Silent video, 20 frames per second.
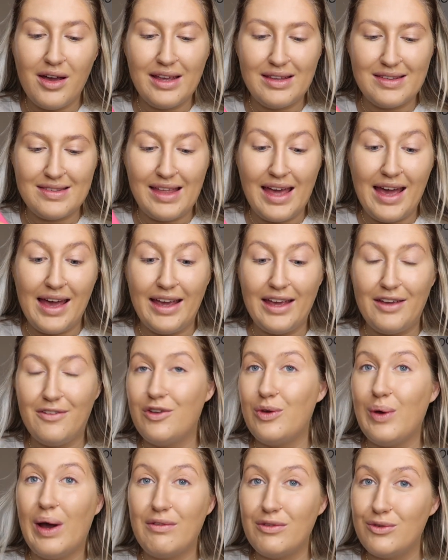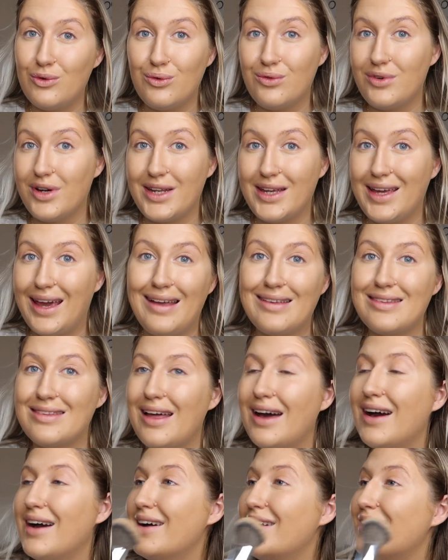is there if you haven't already guessed
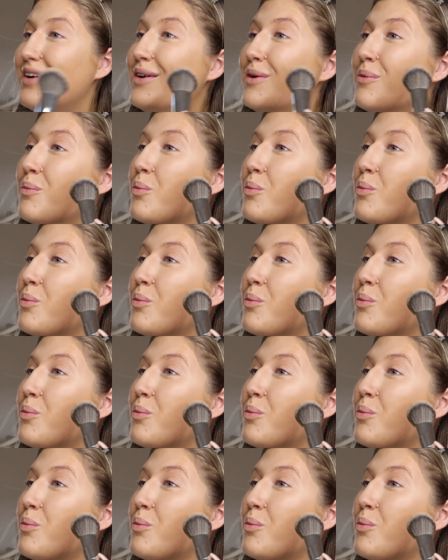that.